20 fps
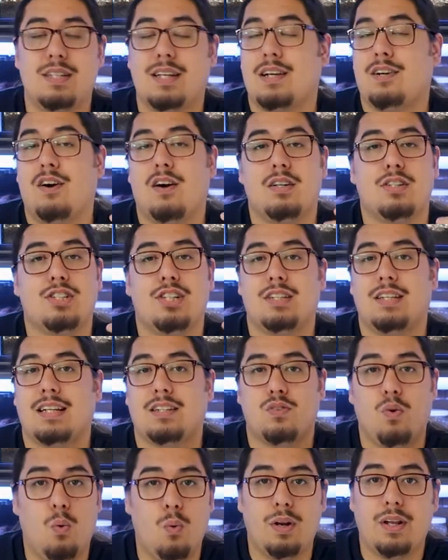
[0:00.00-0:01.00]
and it costs you like
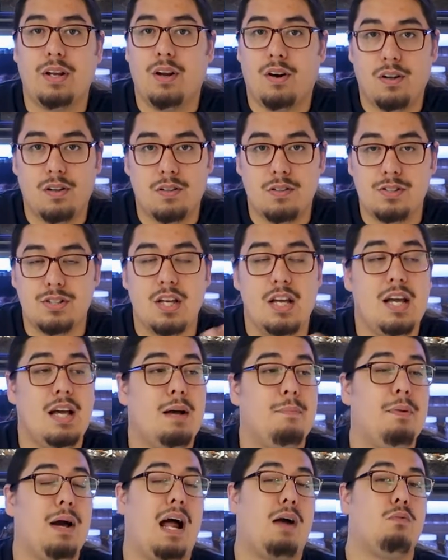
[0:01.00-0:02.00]
$20.
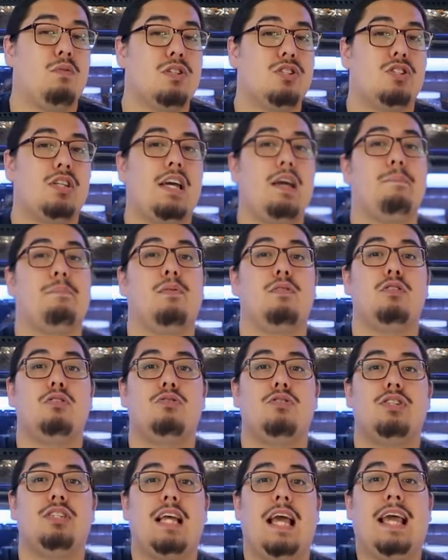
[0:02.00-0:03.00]
But I will say it
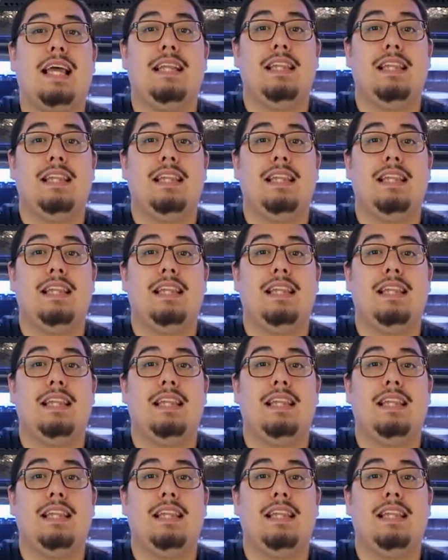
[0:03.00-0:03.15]
produces a